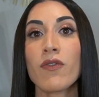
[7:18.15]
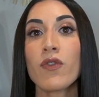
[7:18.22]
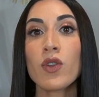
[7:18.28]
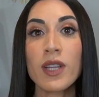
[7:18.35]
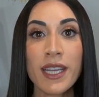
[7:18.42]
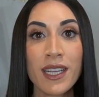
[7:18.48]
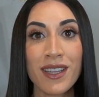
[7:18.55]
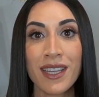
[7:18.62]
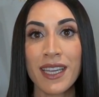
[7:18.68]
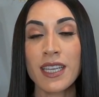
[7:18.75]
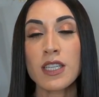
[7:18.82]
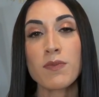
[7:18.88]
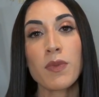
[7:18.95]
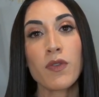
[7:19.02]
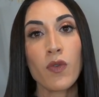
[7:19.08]
fully
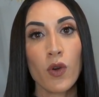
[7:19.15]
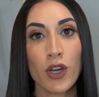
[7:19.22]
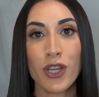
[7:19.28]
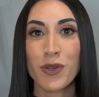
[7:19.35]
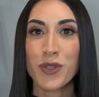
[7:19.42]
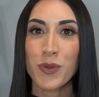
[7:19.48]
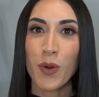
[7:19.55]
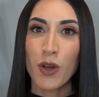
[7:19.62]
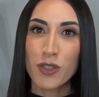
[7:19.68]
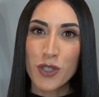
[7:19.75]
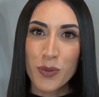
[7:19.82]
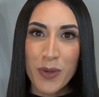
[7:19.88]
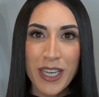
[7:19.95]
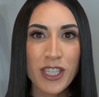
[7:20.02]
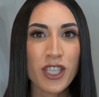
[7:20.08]
cleaned before you do
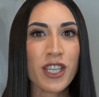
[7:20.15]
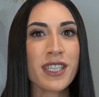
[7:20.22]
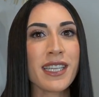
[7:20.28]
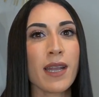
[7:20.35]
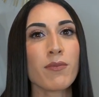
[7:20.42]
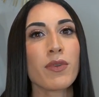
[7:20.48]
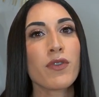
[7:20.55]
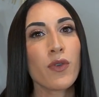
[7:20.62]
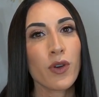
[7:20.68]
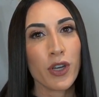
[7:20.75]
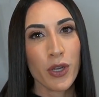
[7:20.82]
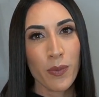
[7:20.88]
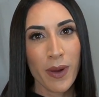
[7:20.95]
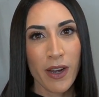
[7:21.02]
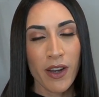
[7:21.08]
alterations and before
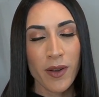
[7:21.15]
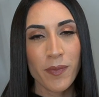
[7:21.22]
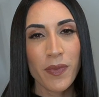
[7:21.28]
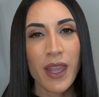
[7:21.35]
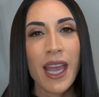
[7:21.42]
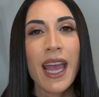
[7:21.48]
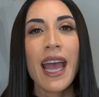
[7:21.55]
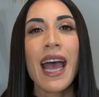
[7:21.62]
you wear it.